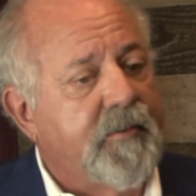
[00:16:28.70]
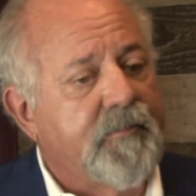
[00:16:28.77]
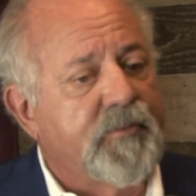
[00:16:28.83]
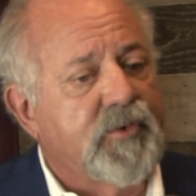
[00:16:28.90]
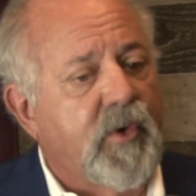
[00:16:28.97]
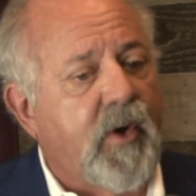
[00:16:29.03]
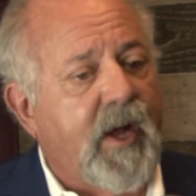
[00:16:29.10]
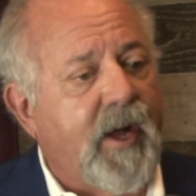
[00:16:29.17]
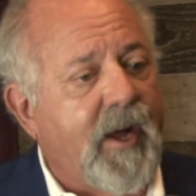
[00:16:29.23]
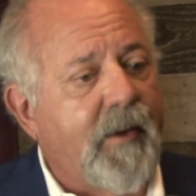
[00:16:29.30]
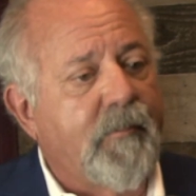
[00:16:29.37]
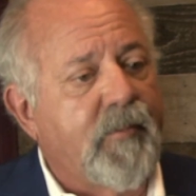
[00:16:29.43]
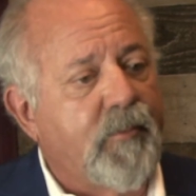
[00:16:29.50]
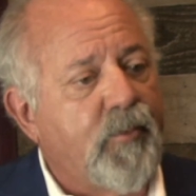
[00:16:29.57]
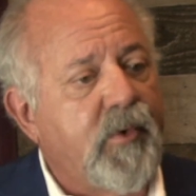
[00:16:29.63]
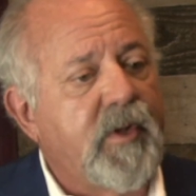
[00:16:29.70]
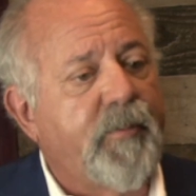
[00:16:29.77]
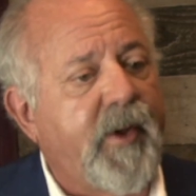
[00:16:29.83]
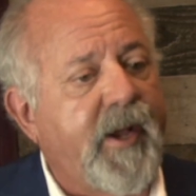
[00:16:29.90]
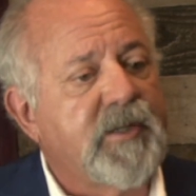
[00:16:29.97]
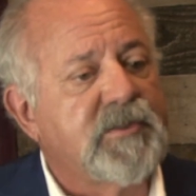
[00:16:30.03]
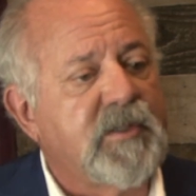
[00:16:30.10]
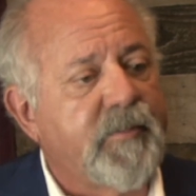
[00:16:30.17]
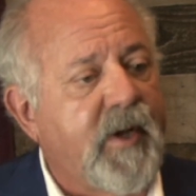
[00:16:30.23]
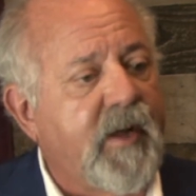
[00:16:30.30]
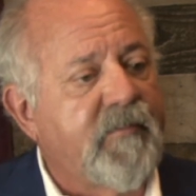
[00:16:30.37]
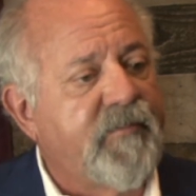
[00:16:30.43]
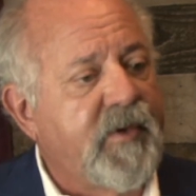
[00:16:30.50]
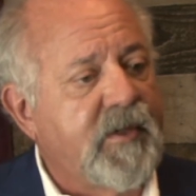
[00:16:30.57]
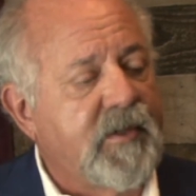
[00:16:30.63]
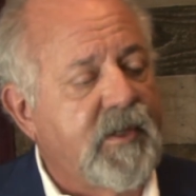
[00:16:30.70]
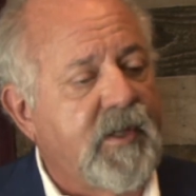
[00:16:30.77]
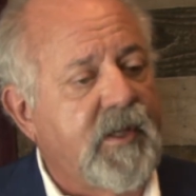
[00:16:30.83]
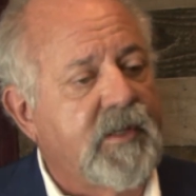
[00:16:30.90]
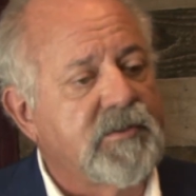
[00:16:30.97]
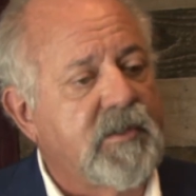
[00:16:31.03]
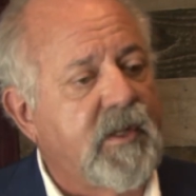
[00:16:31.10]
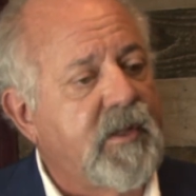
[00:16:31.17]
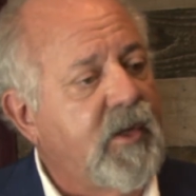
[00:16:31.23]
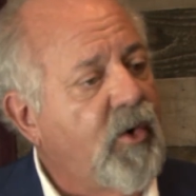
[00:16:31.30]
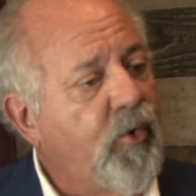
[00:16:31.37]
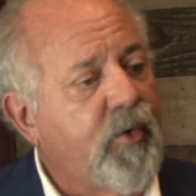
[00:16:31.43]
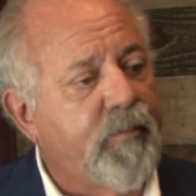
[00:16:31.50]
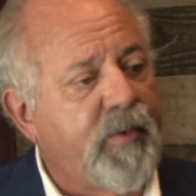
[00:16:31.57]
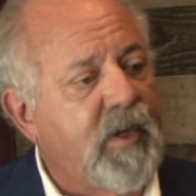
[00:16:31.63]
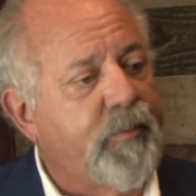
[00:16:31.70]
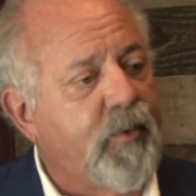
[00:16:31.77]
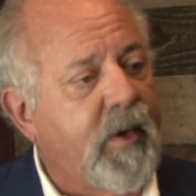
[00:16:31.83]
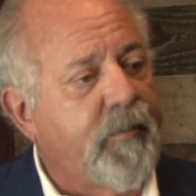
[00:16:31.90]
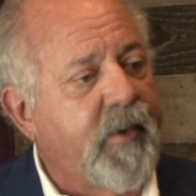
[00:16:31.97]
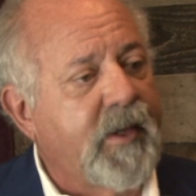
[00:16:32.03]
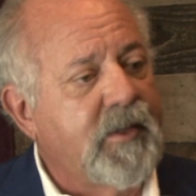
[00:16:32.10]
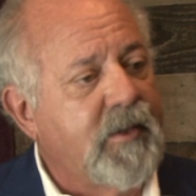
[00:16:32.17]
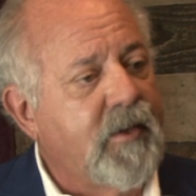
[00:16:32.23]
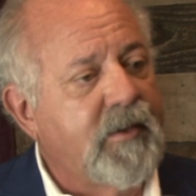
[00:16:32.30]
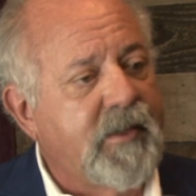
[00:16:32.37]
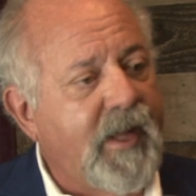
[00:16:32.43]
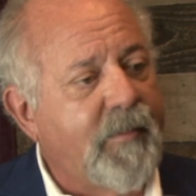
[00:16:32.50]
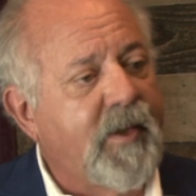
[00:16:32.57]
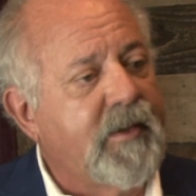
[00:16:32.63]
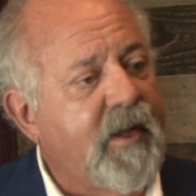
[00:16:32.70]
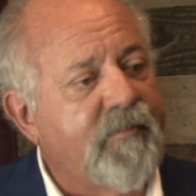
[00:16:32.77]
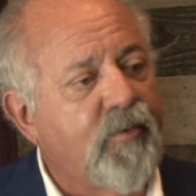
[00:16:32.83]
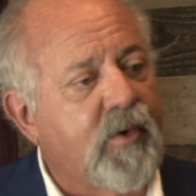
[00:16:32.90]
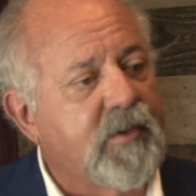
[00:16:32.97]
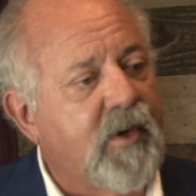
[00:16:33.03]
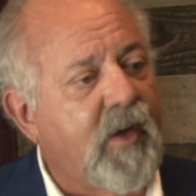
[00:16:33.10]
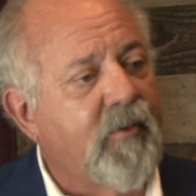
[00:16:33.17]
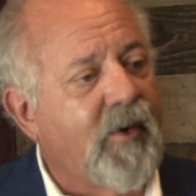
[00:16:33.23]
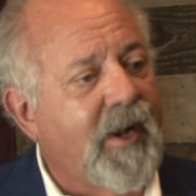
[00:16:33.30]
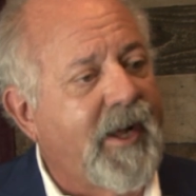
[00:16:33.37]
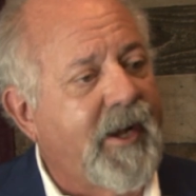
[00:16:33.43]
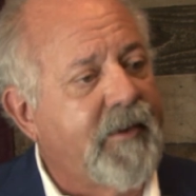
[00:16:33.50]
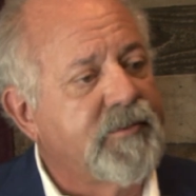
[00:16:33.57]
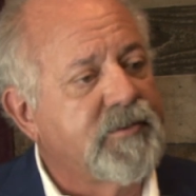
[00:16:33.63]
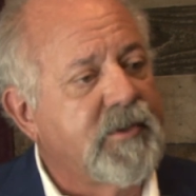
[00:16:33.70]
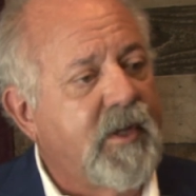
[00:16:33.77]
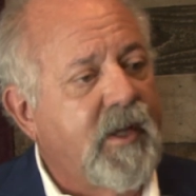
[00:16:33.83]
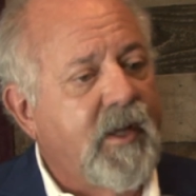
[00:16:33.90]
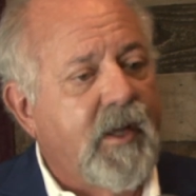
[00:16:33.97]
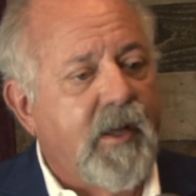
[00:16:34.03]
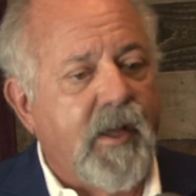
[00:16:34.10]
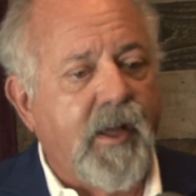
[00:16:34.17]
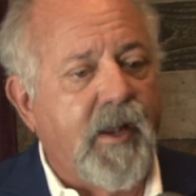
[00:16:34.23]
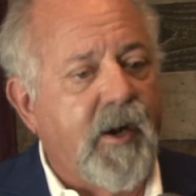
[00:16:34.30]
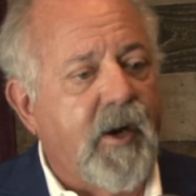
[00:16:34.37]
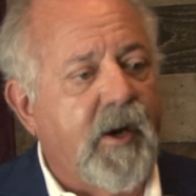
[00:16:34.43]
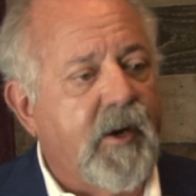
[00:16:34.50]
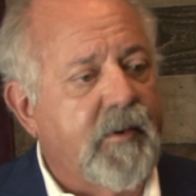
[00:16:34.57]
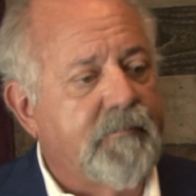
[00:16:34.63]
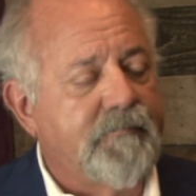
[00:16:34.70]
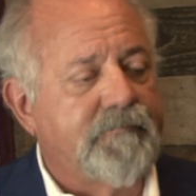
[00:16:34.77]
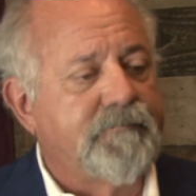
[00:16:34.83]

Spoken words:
So I'm really passionate about feeding kids. And then the older people, I'm like, damn it, they've worked all their lives, and our